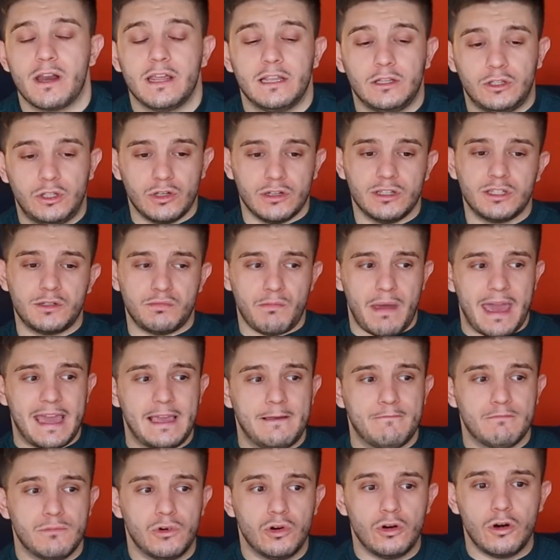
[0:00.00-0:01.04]
it does make
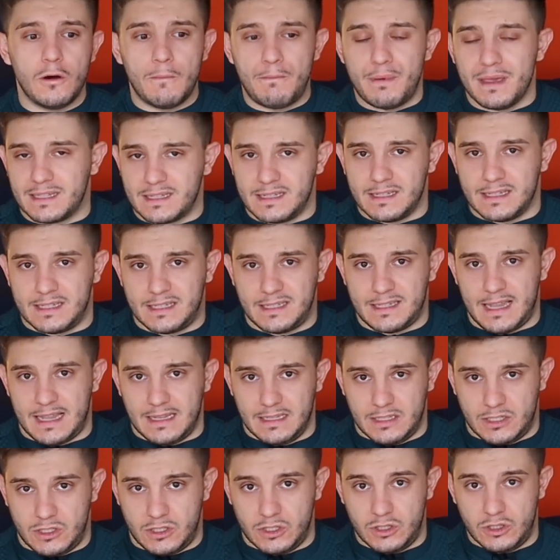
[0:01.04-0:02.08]
more business
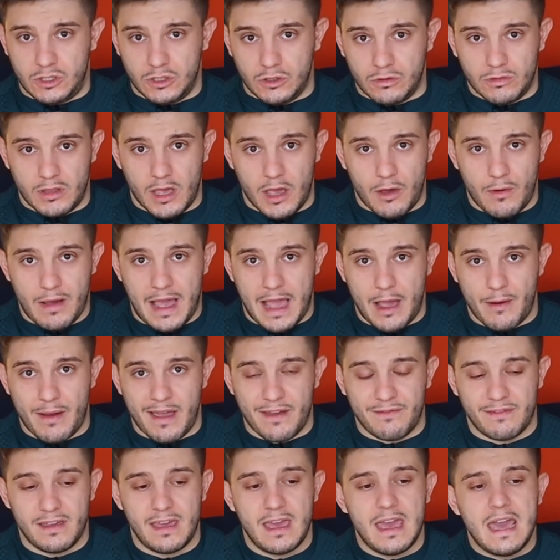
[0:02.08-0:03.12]
sense to do, though,
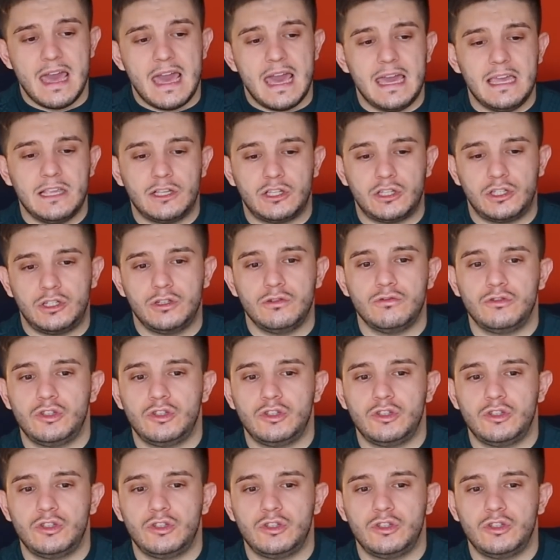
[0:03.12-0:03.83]
however, is to